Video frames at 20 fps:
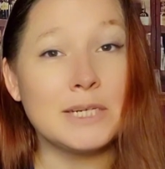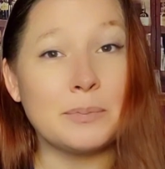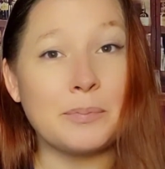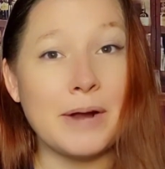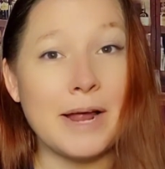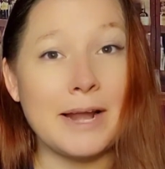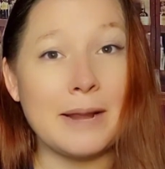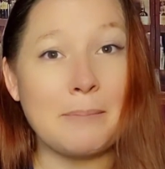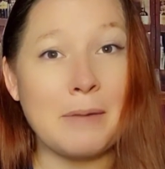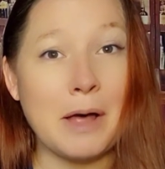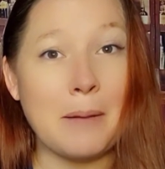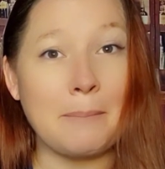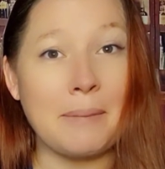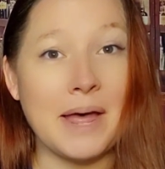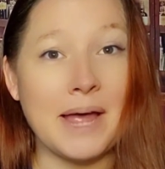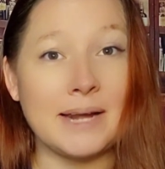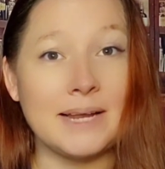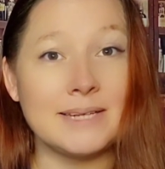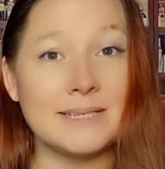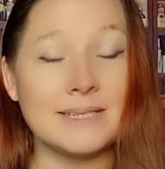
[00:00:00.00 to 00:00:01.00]
spread about
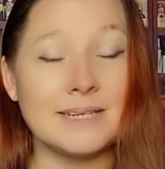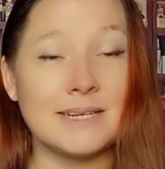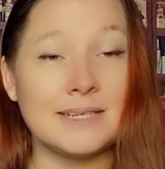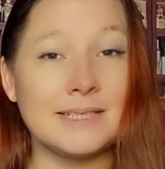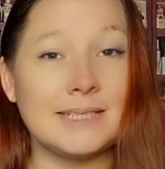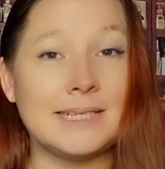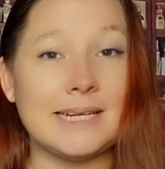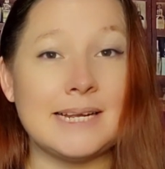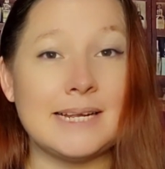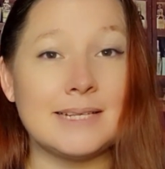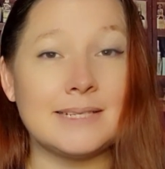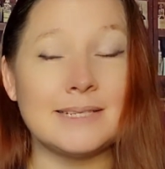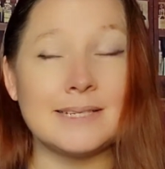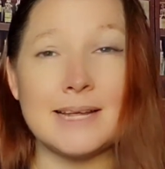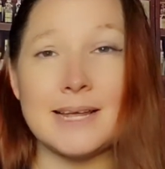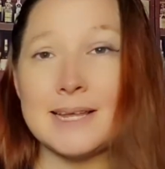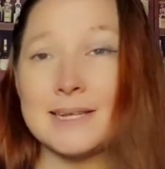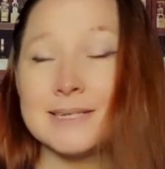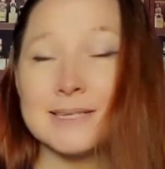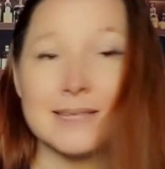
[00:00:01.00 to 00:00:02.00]
Paddy's good deeds.
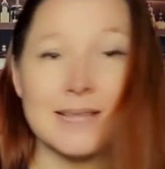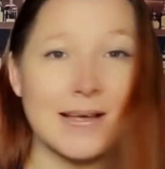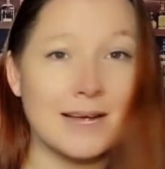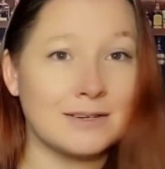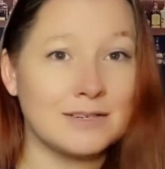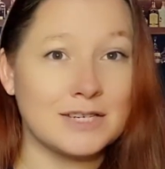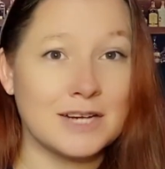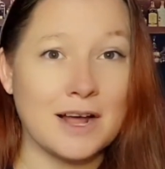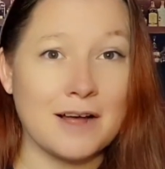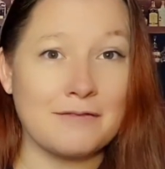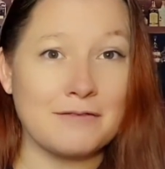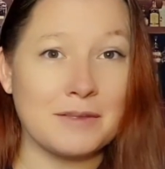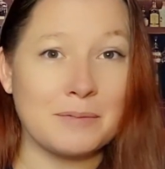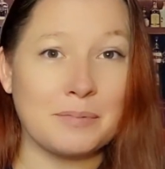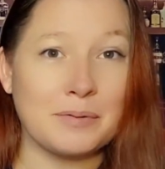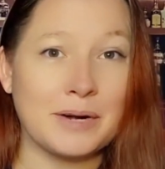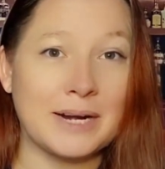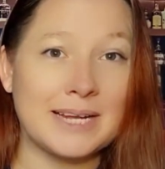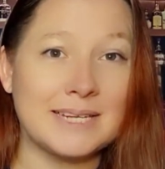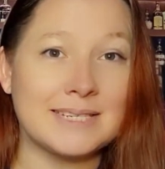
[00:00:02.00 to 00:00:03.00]
He slushed off the
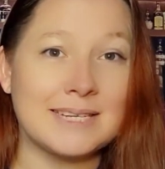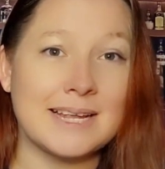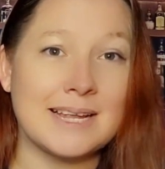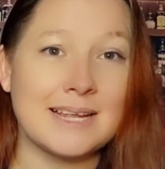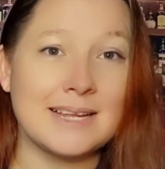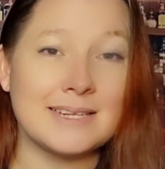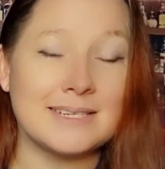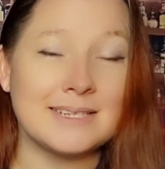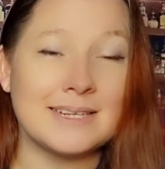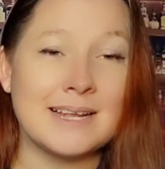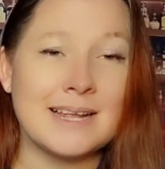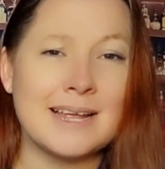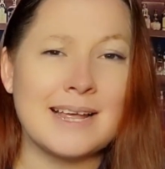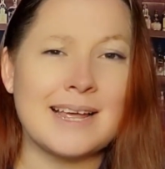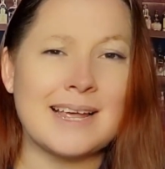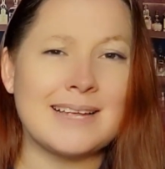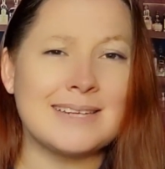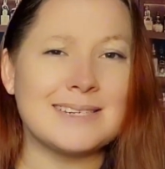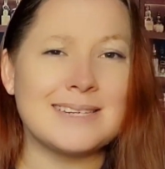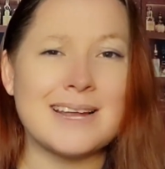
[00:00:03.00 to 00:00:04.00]
praises.
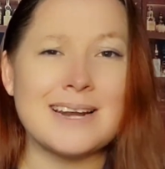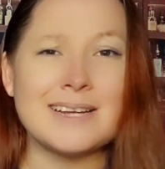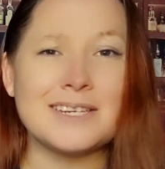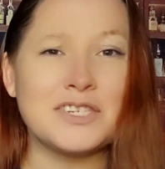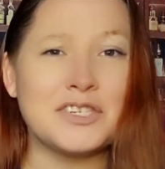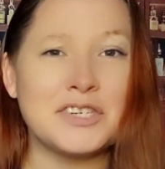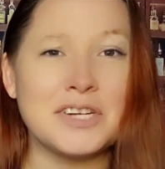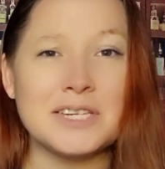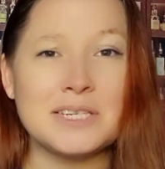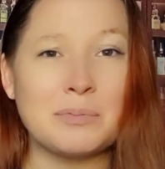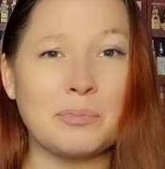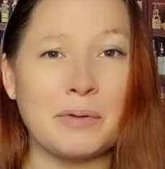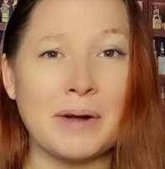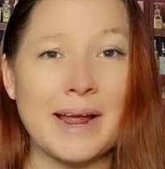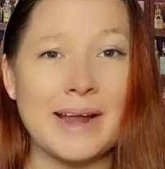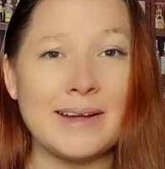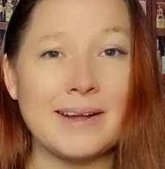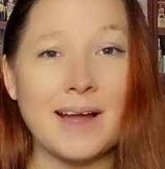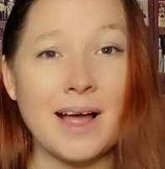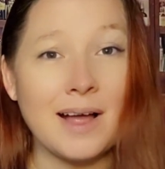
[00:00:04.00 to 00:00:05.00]
He said it's just
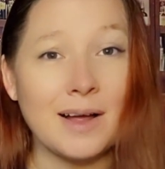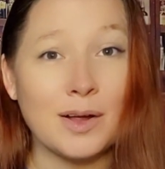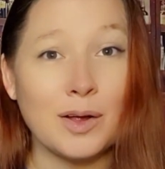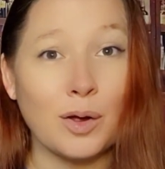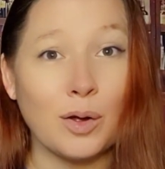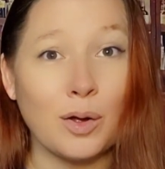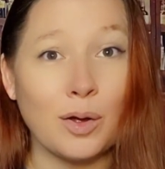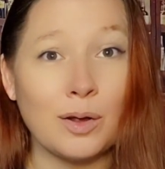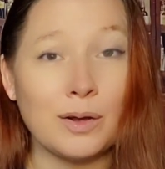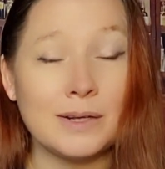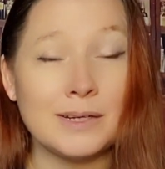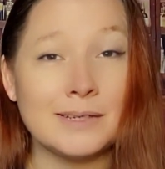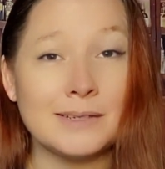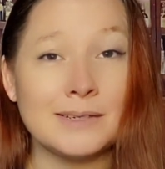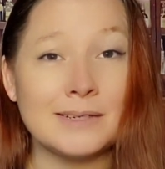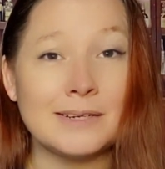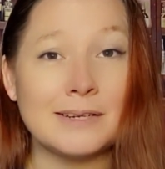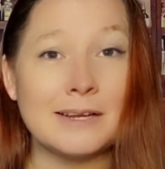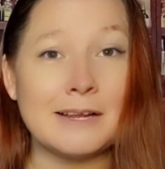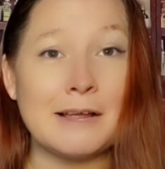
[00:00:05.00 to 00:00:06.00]
bread, not gold.
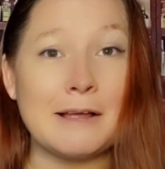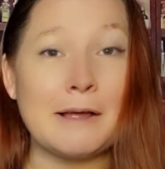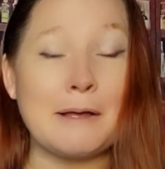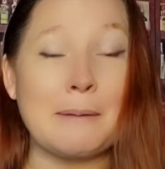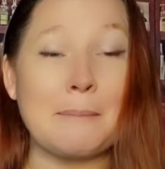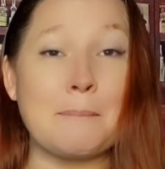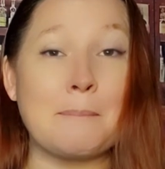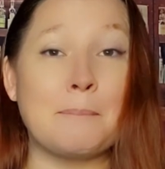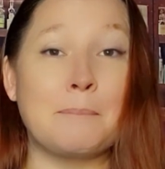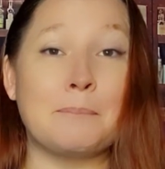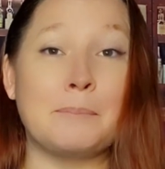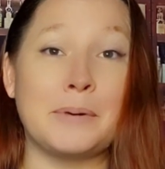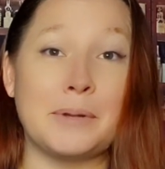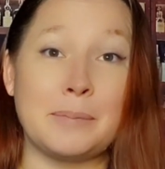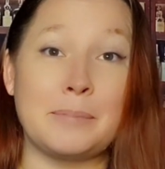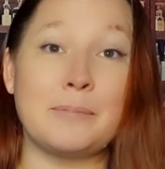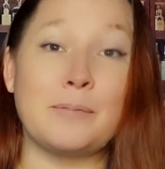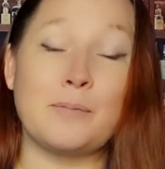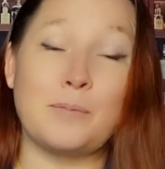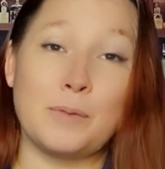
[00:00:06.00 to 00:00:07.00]

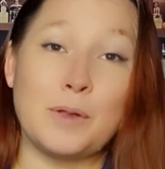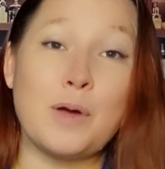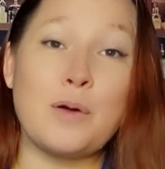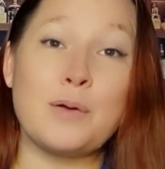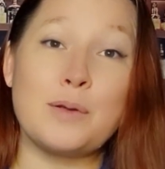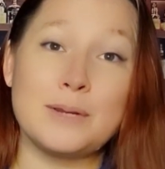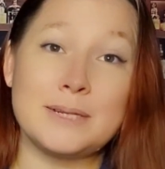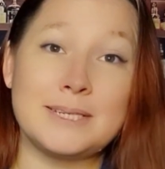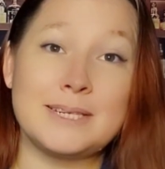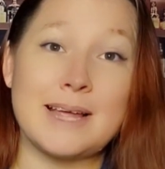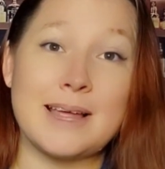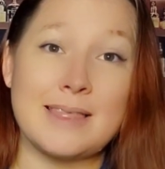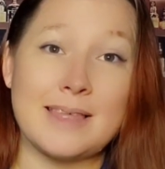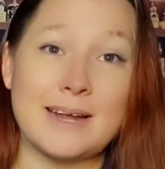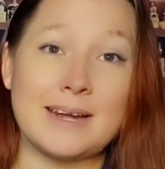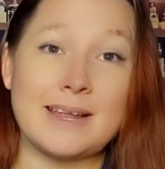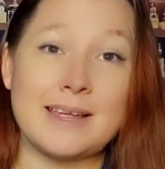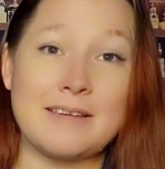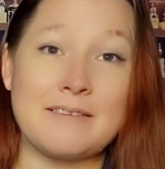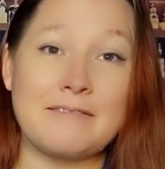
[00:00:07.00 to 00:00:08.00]
But locals say
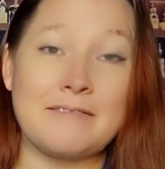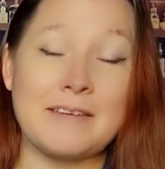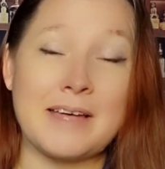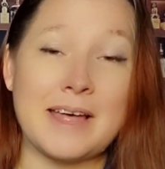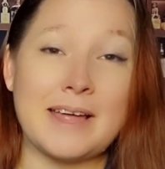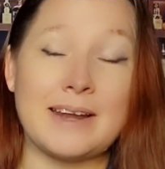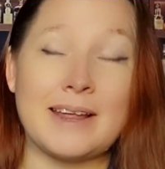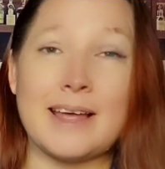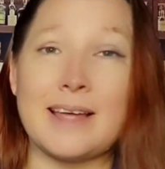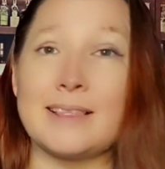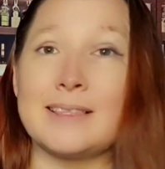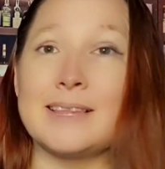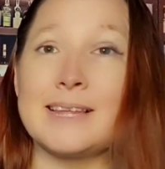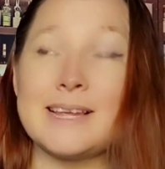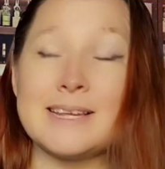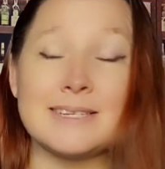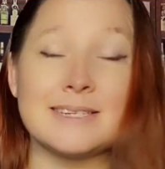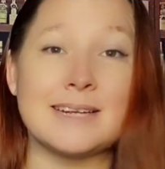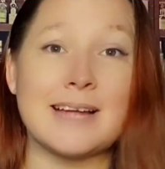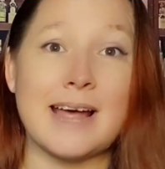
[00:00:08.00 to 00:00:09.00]
that he fed at
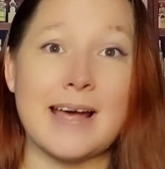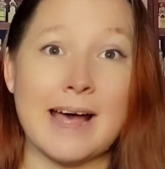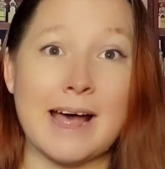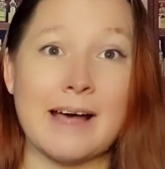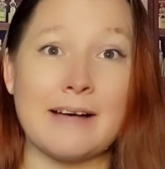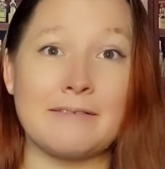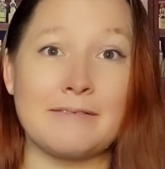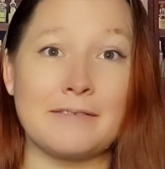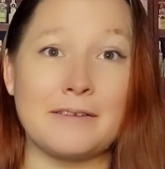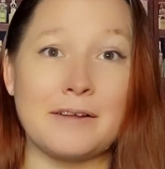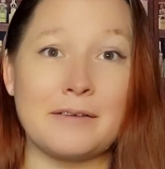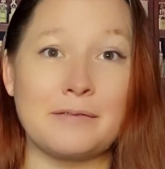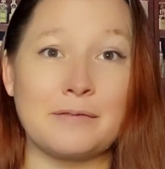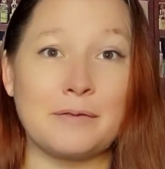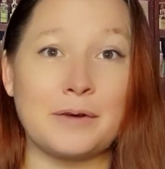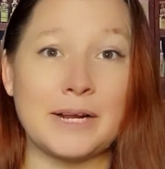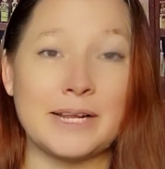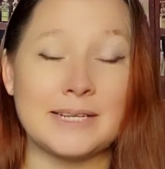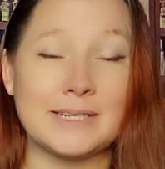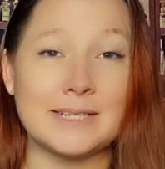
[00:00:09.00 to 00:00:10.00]
least half of
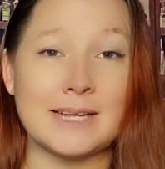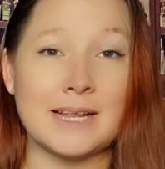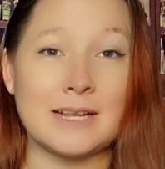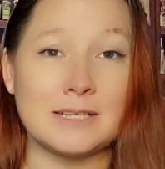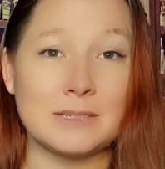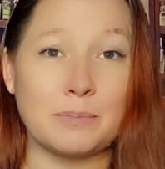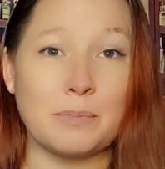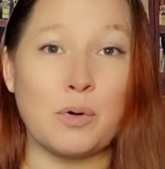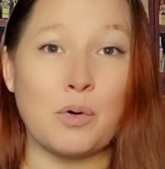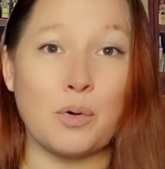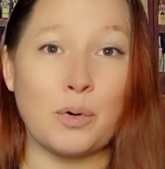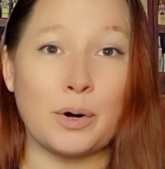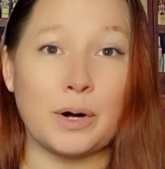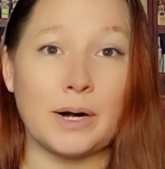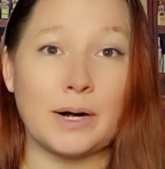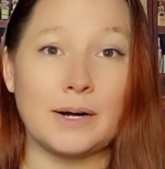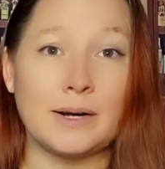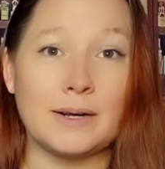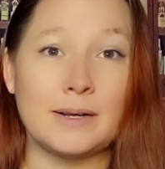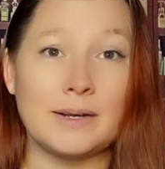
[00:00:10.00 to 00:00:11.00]
Ringsend
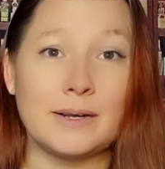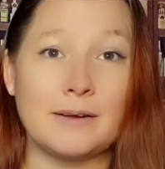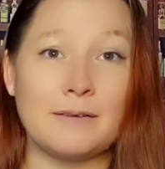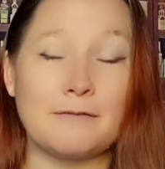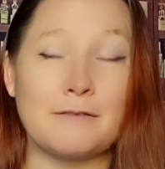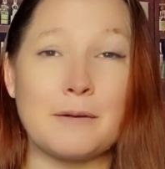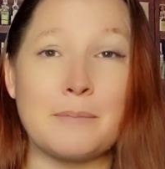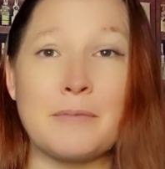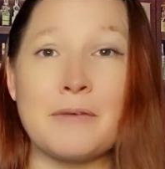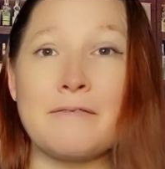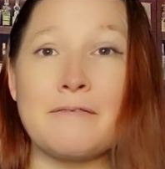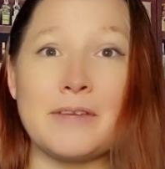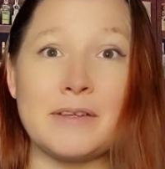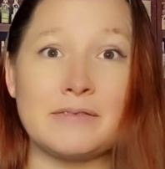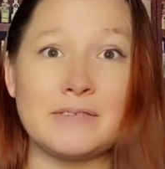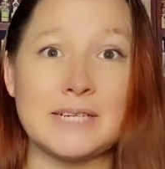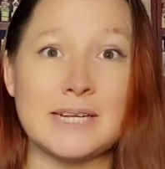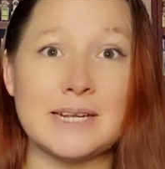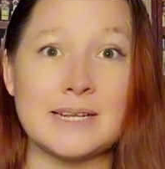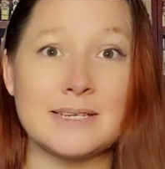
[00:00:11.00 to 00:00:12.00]
poor from the
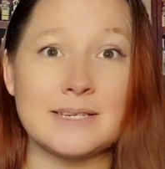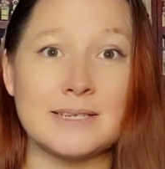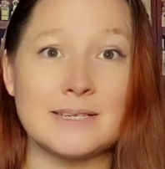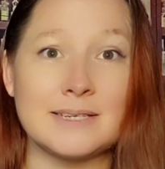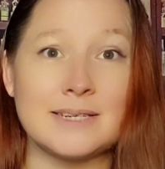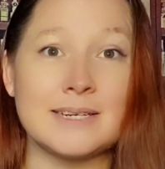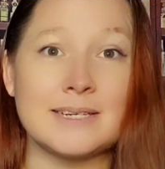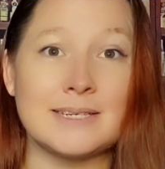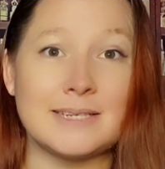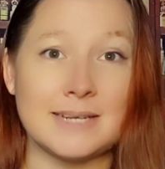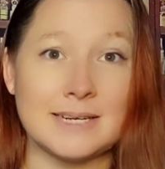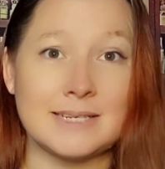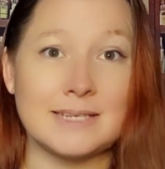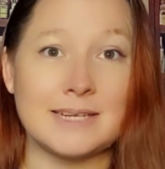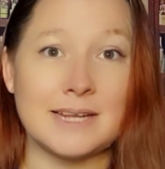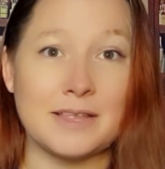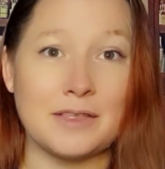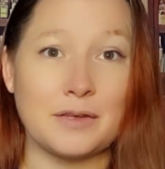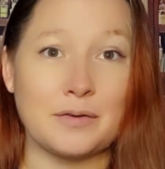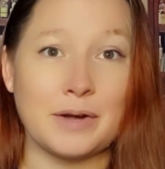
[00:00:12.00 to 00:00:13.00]
50s to
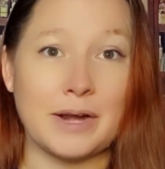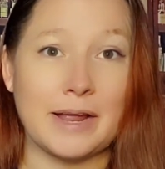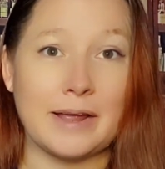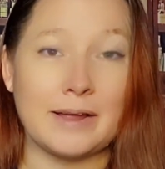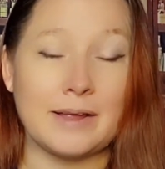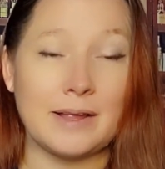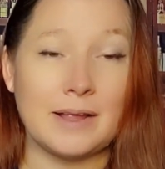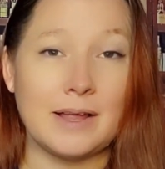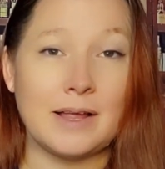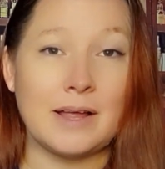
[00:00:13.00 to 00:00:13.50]
63.